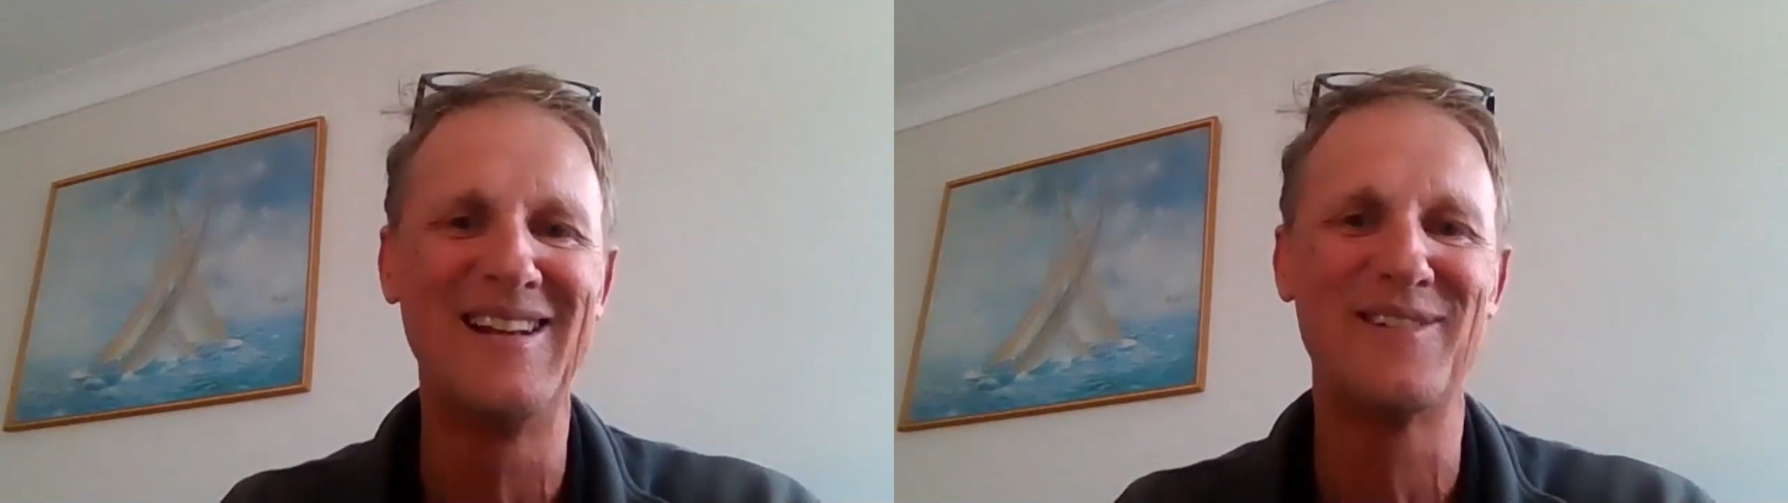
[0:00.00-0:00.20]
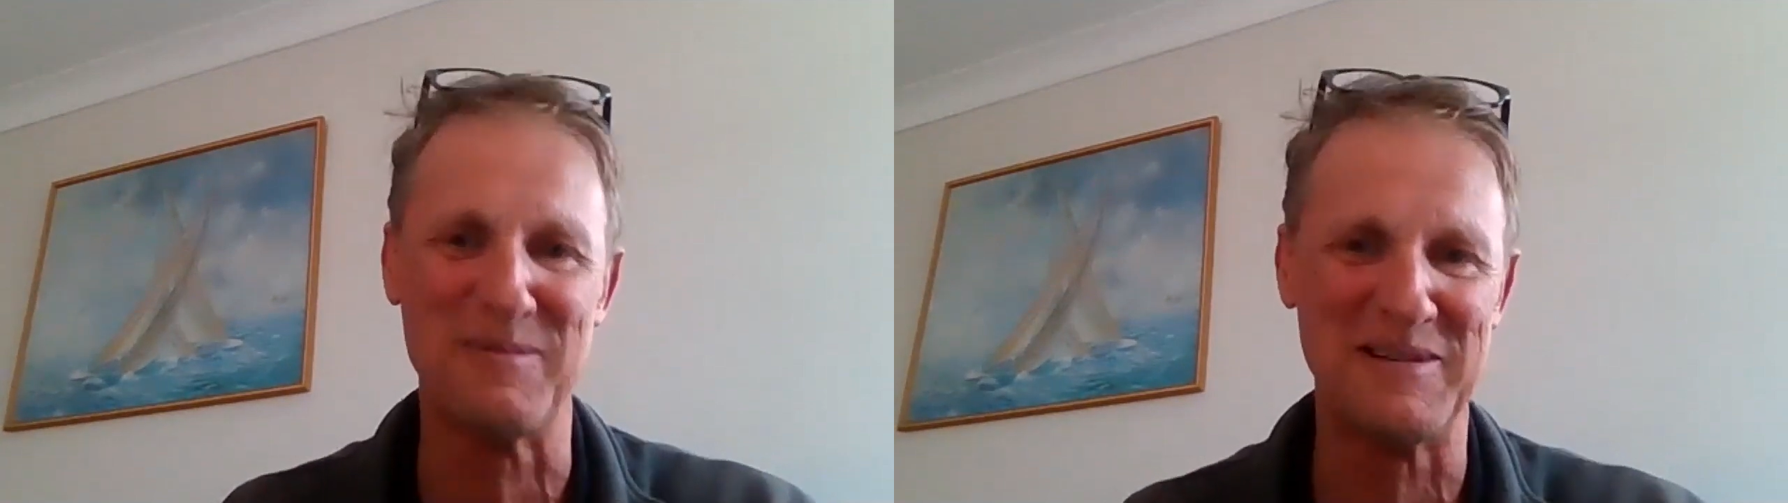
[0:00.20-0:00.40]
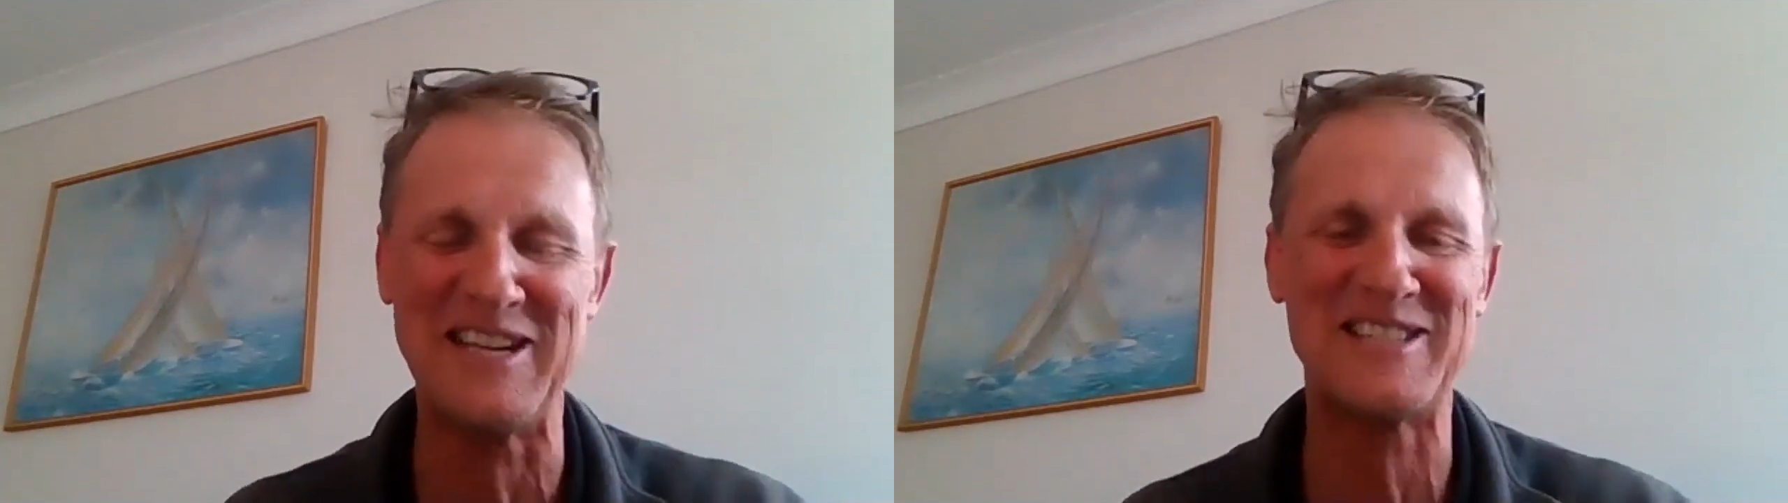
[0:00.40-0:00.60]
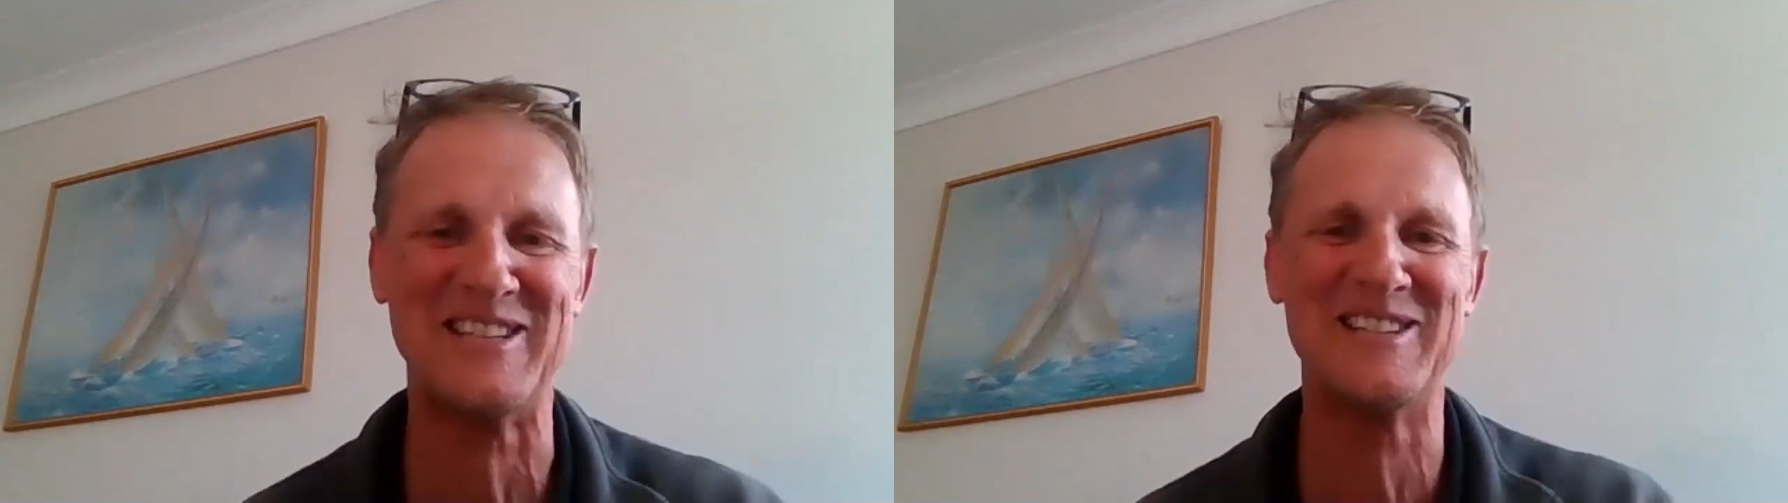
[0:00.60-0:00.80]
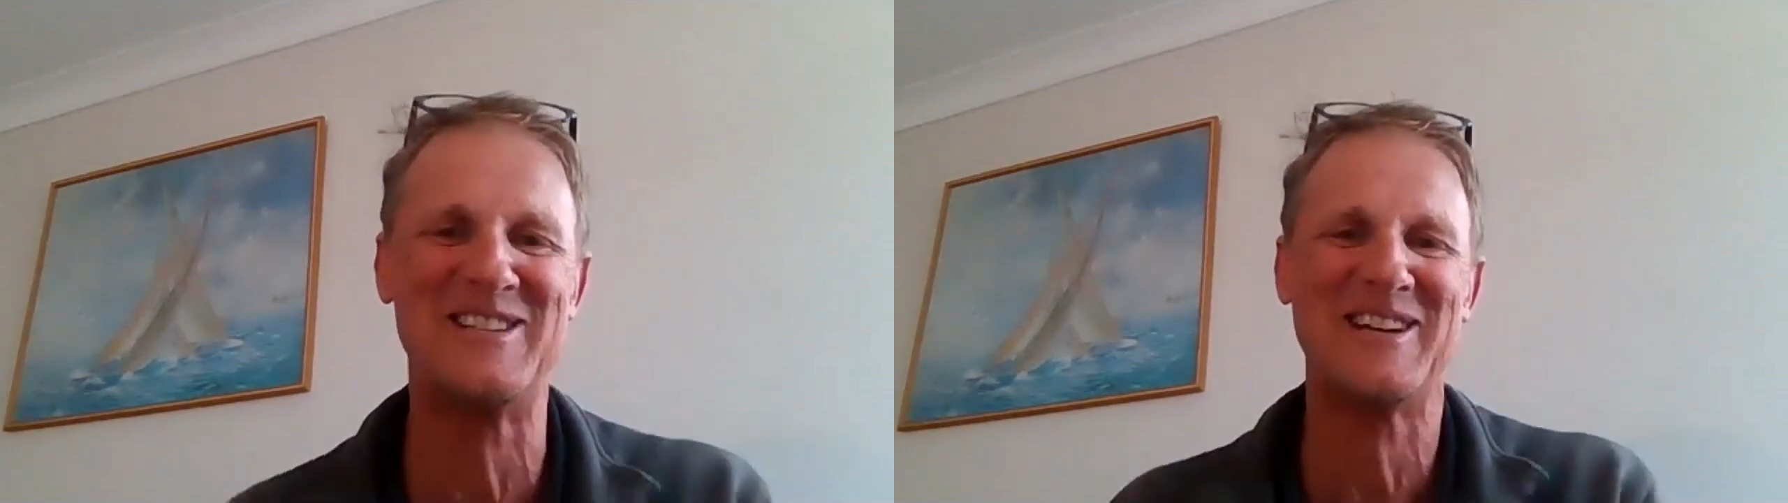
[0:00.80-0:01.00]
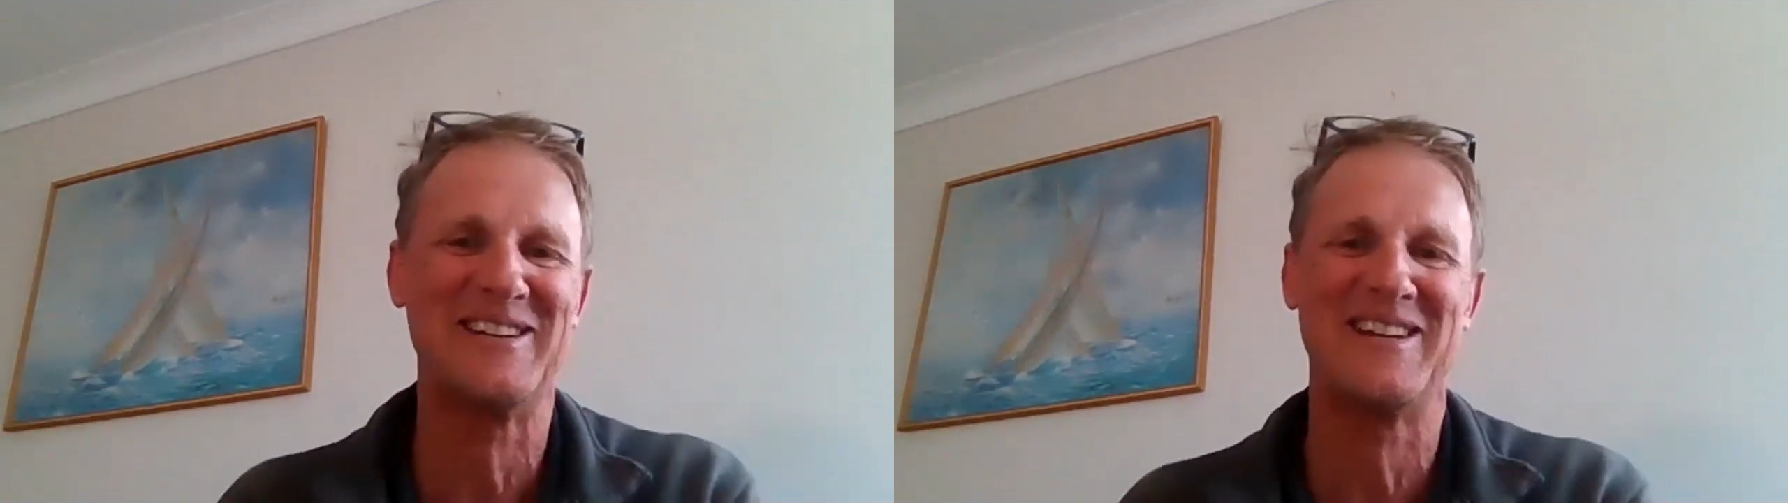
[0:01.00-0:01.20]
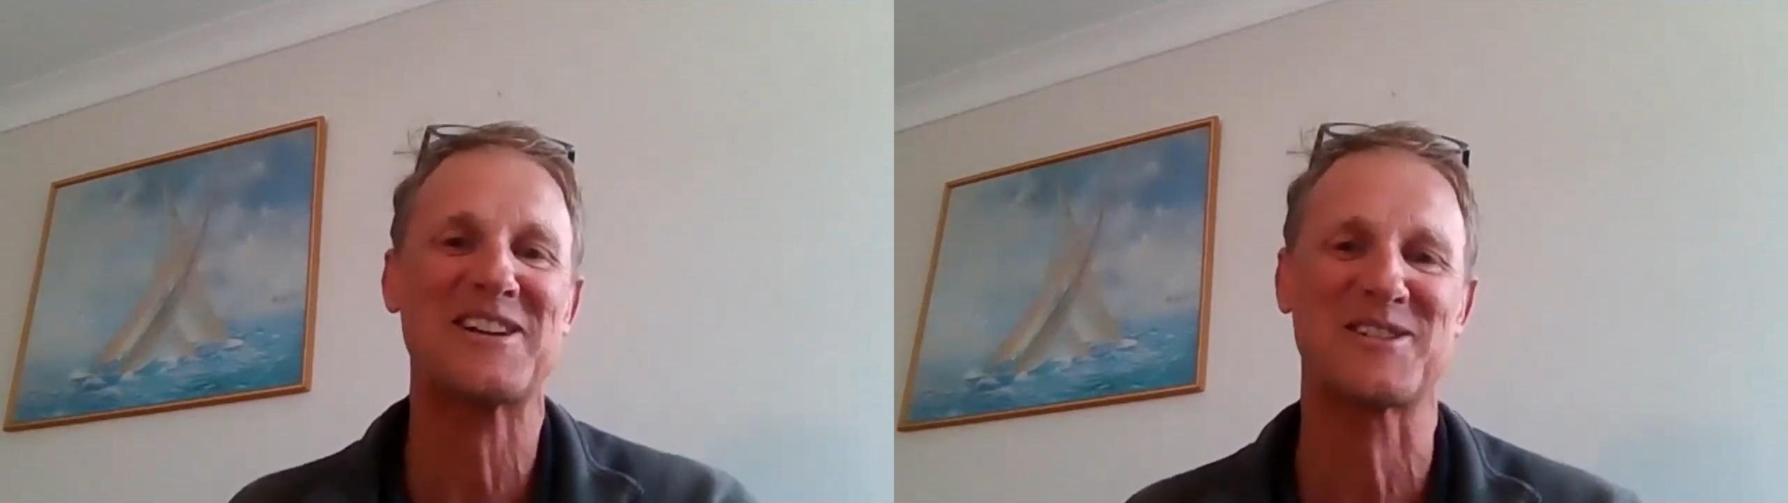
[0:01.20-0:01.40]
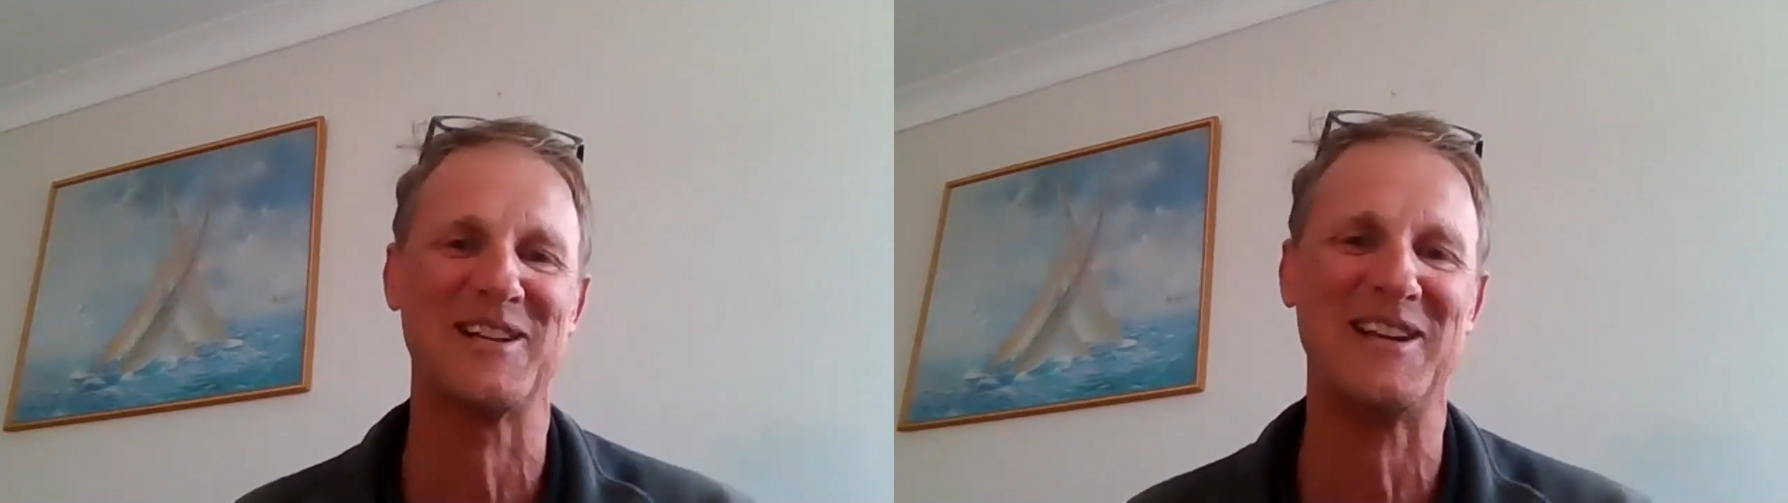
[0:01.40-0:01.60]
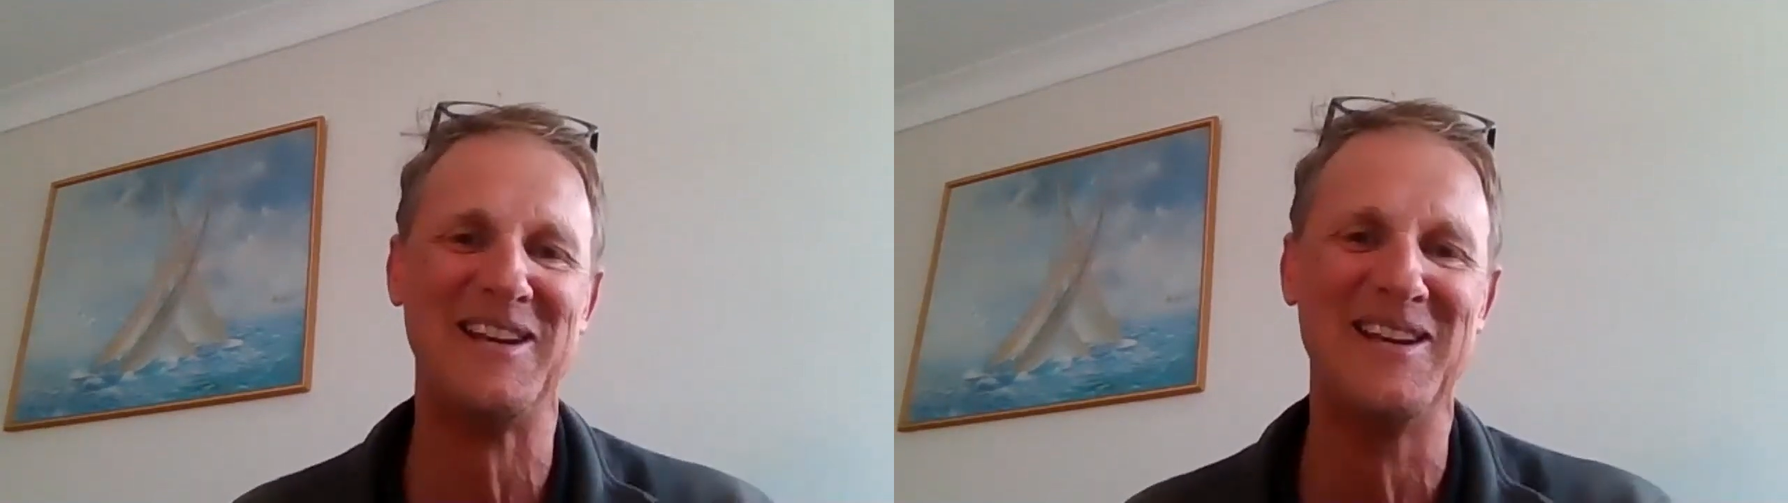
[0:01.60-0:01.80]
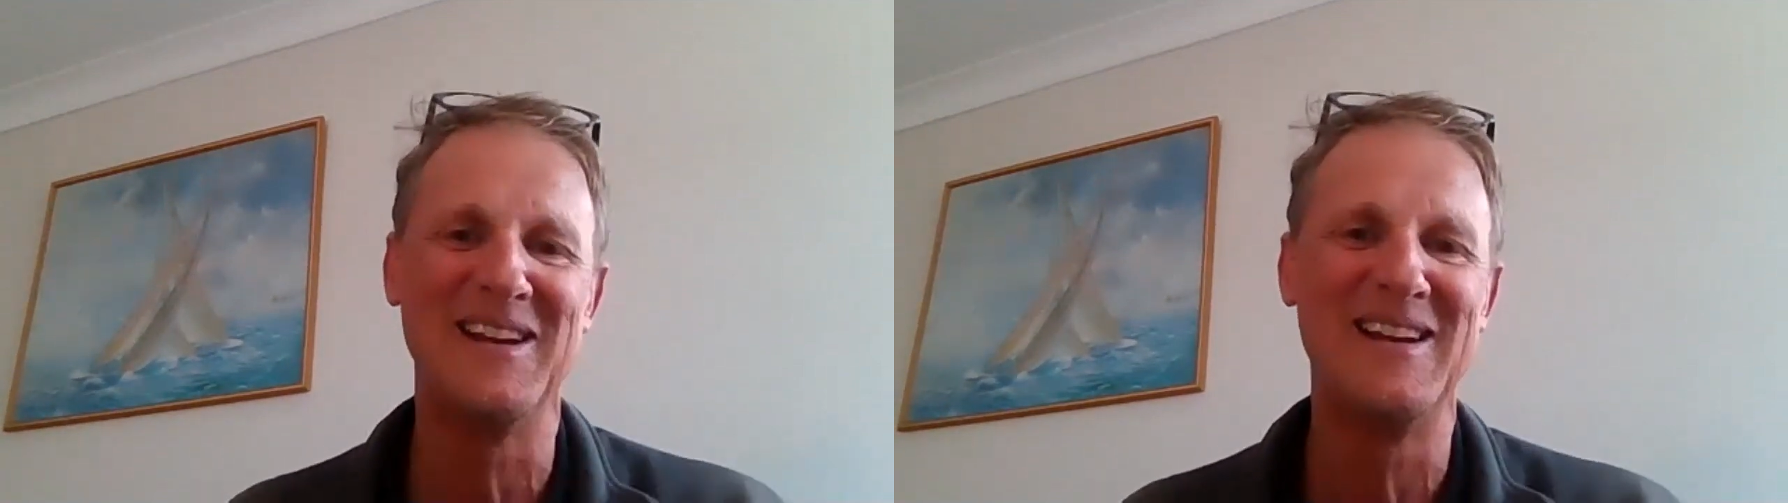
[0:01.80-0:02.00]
from a distance, you can actually,